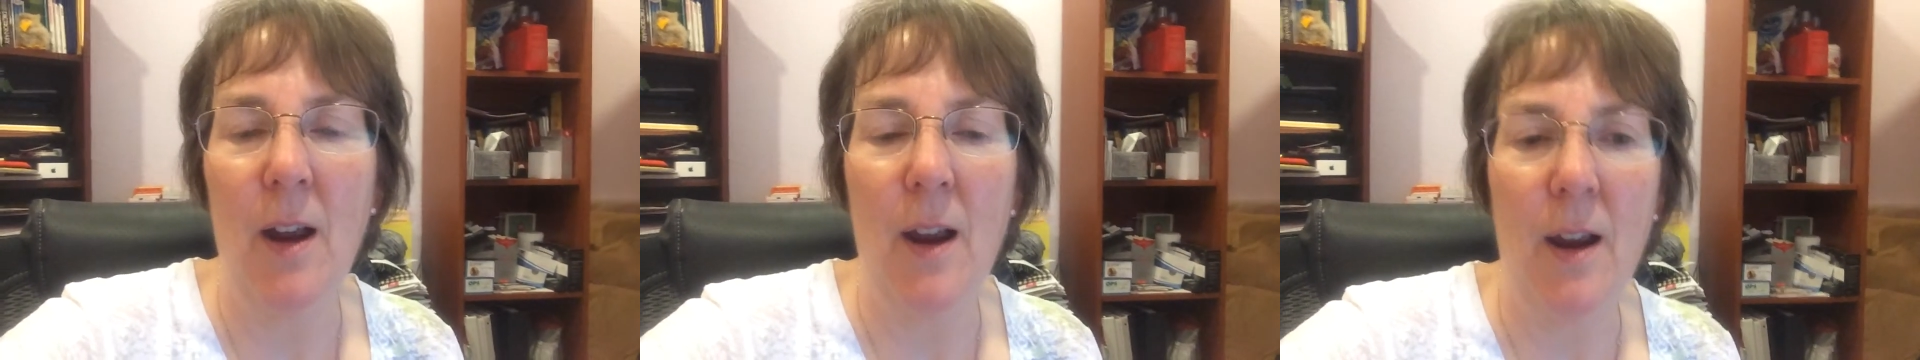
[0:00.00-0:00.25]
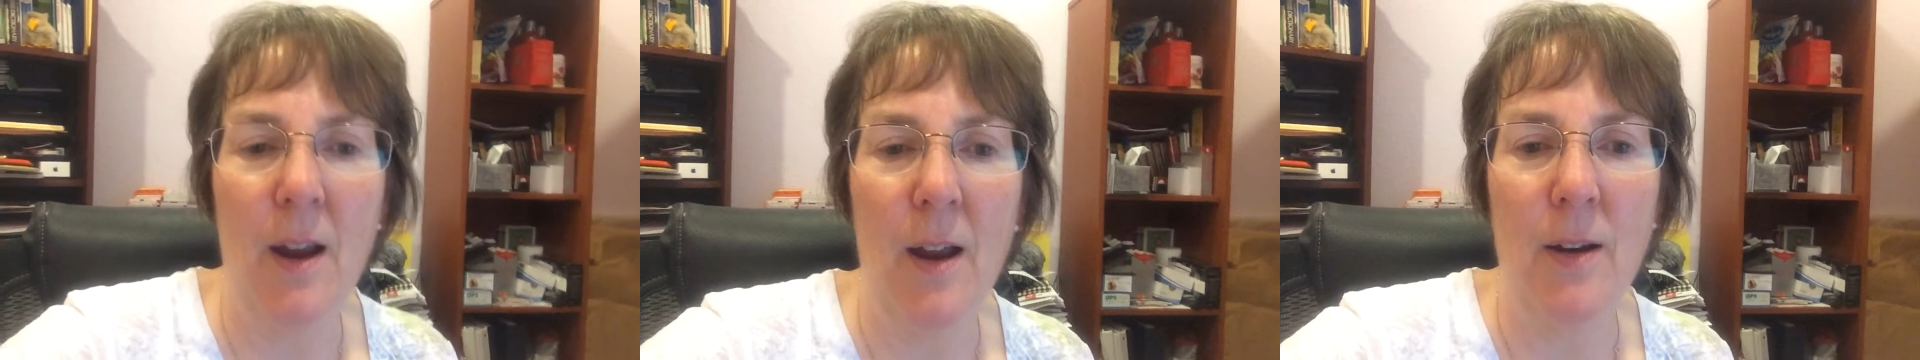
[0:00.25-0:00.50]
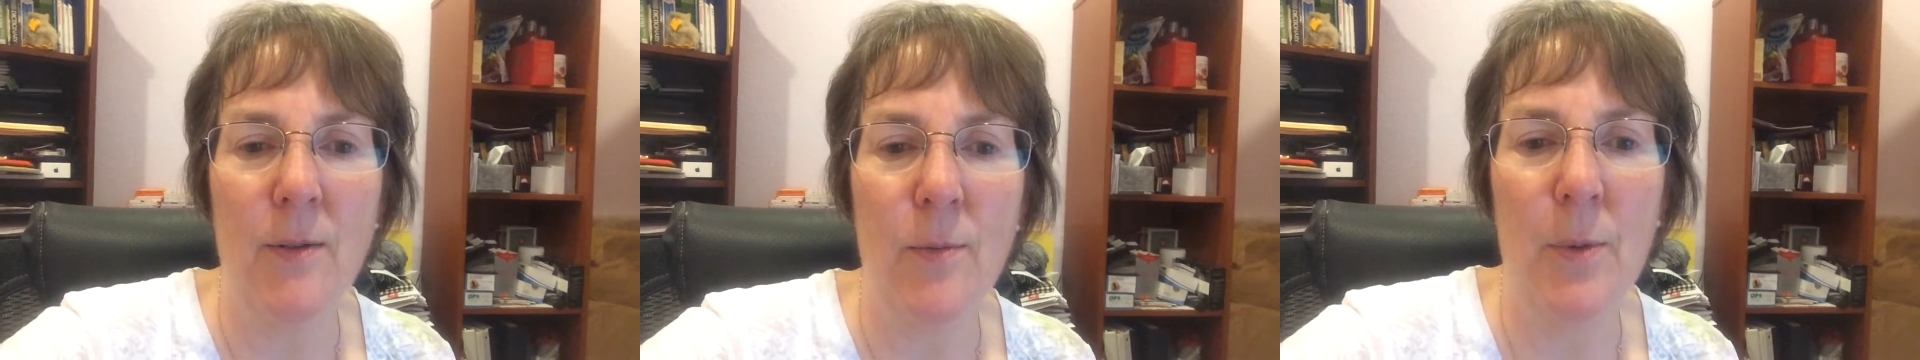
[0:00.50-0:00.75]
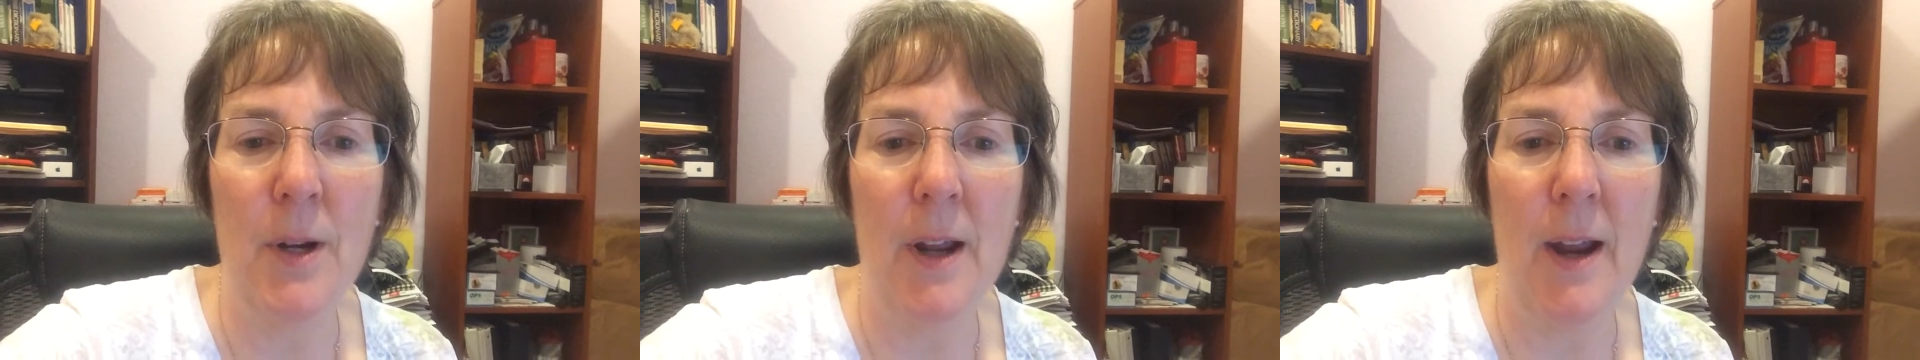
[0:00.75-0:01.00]
And
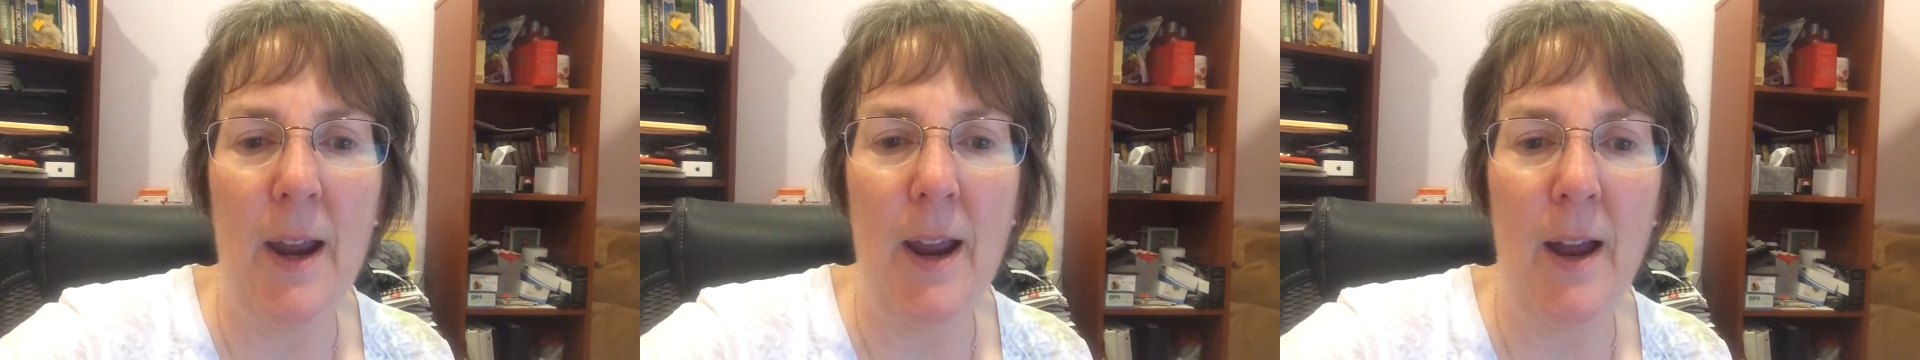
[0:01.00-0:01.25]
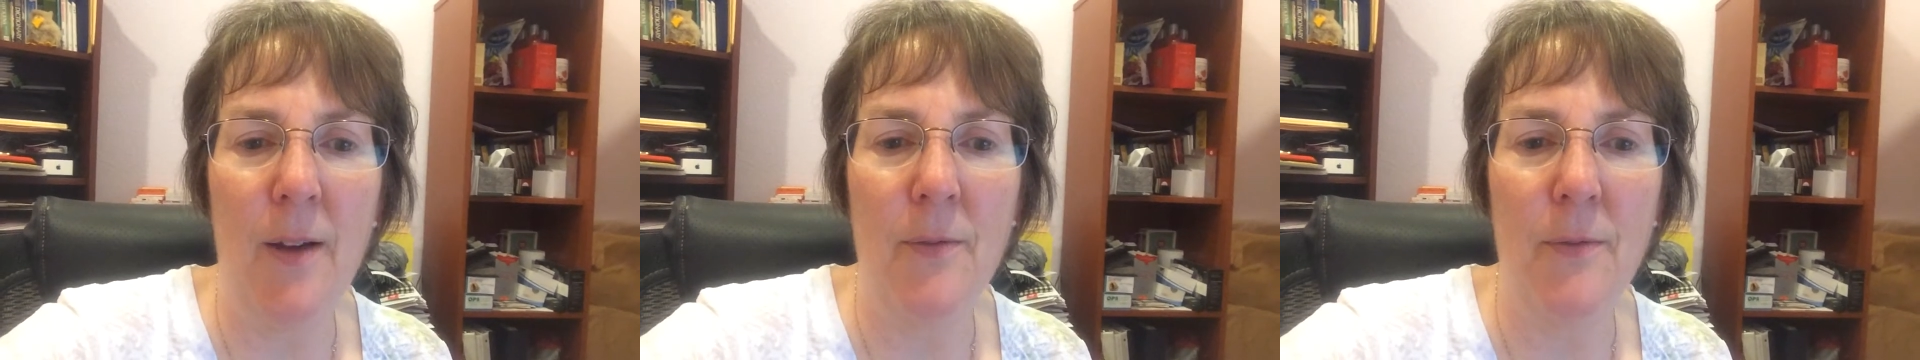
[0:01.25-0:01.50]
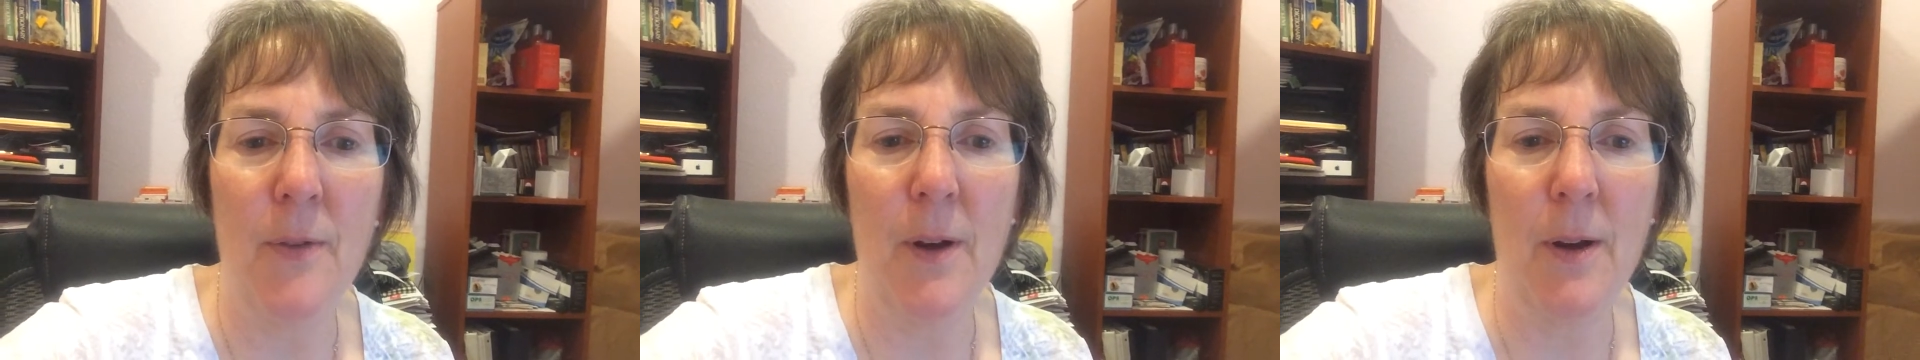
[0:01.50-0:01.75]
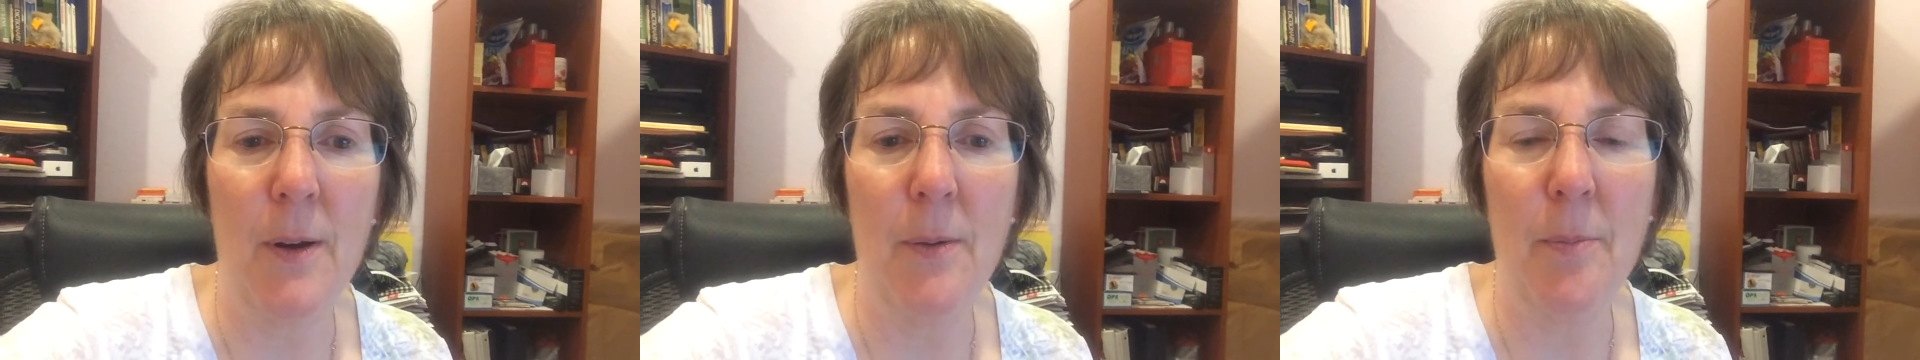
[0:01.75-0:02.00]
when I have
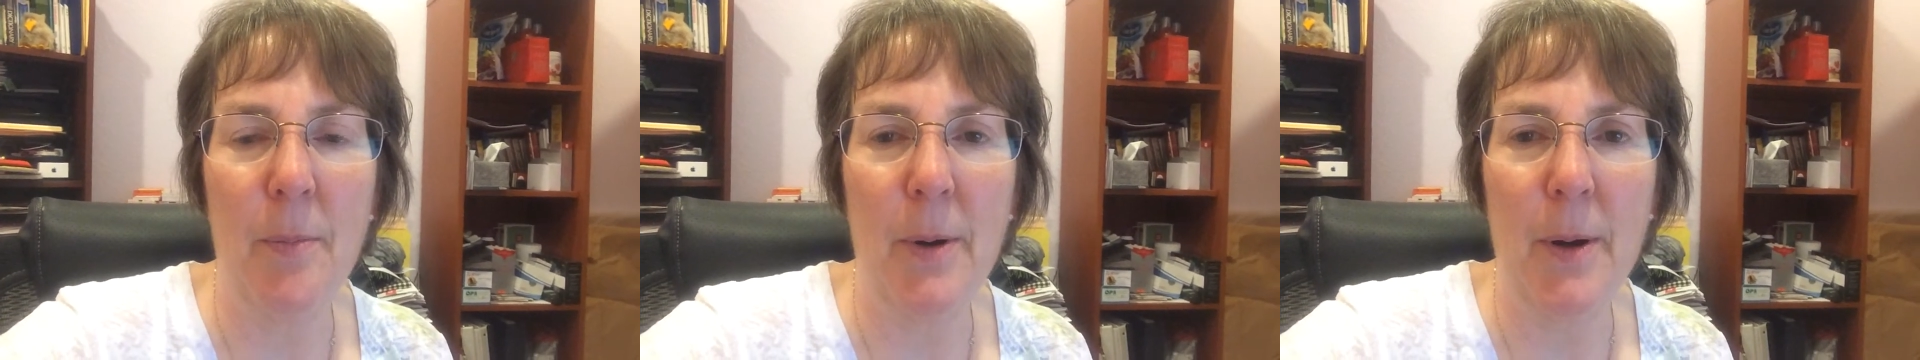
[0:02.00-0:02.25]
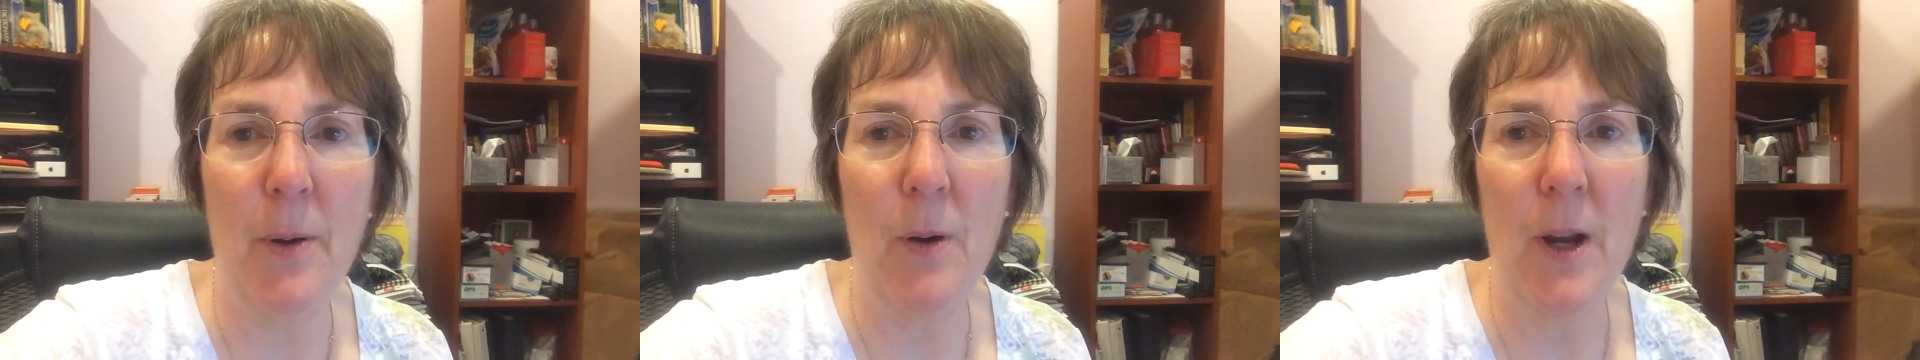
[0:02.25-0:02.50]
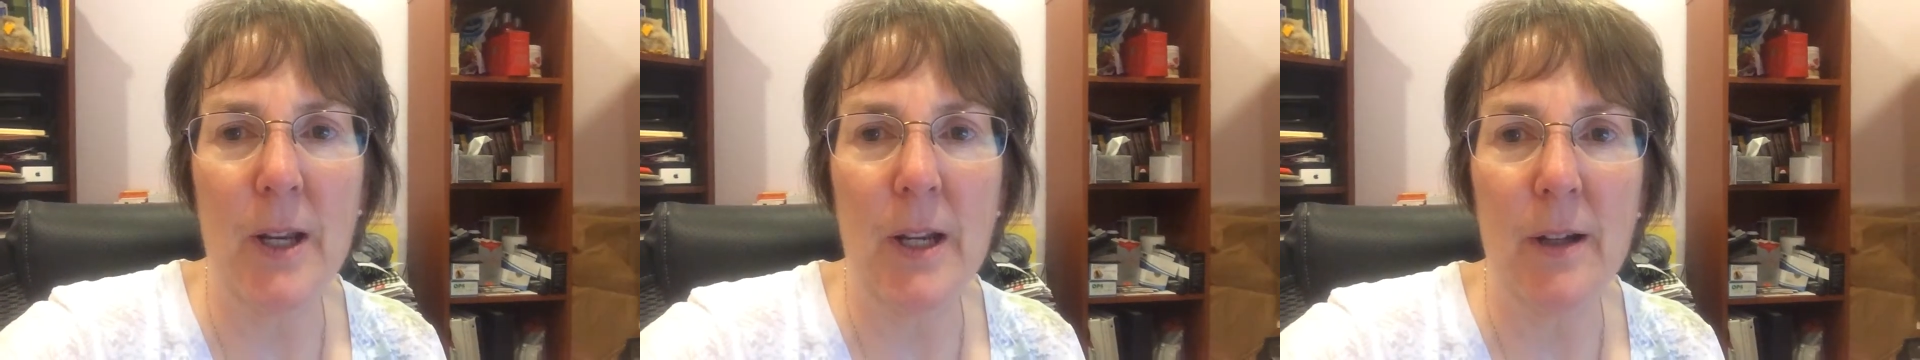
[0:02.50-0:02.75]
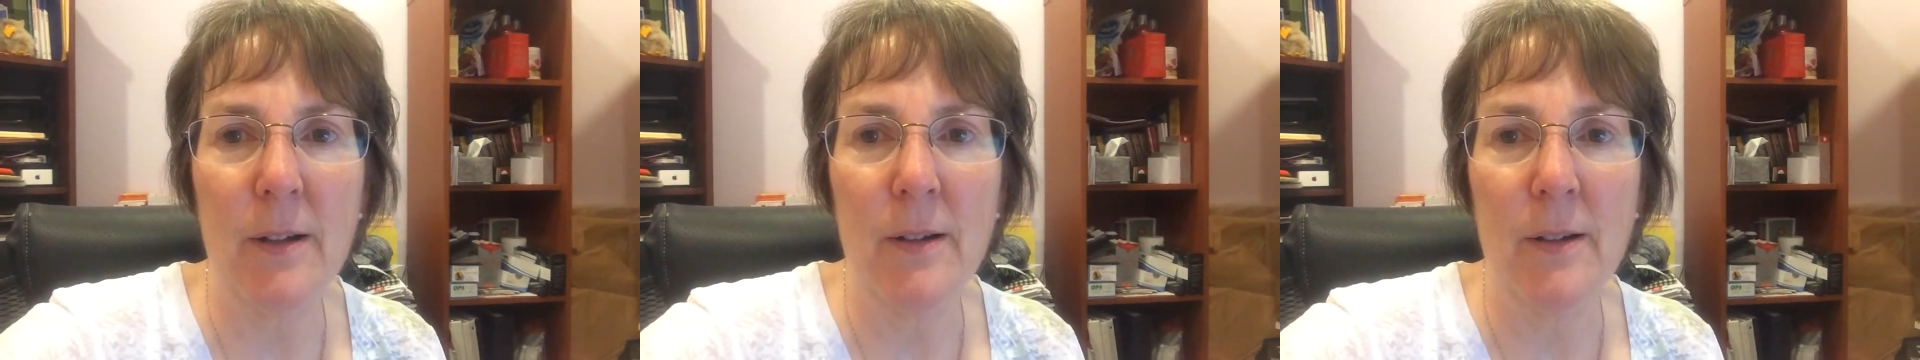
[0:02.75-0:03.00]
uh, a
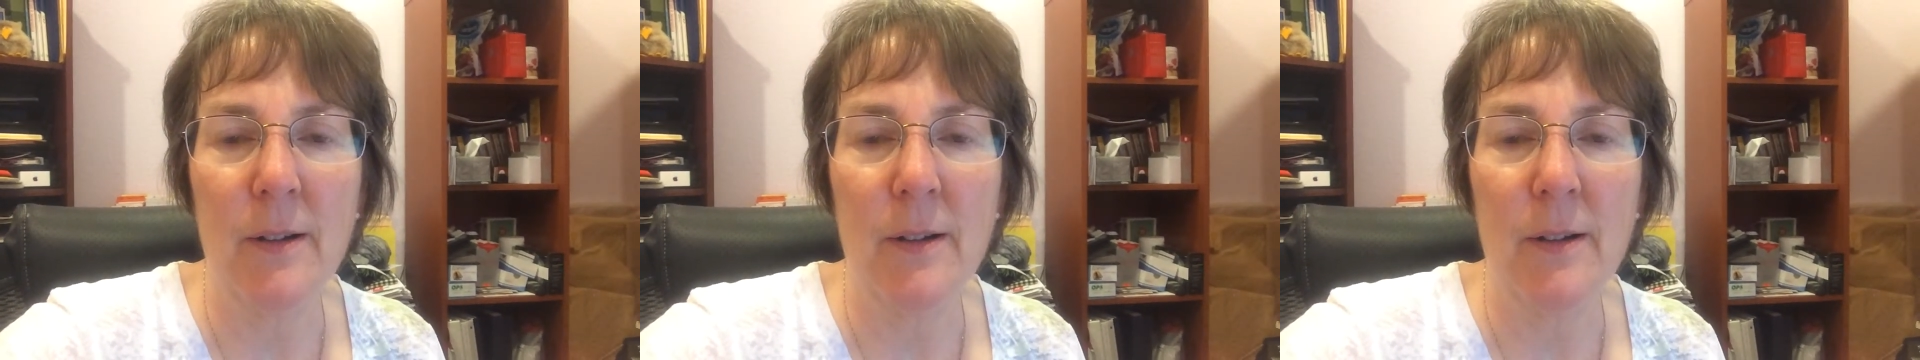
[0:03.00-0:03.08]
chronic,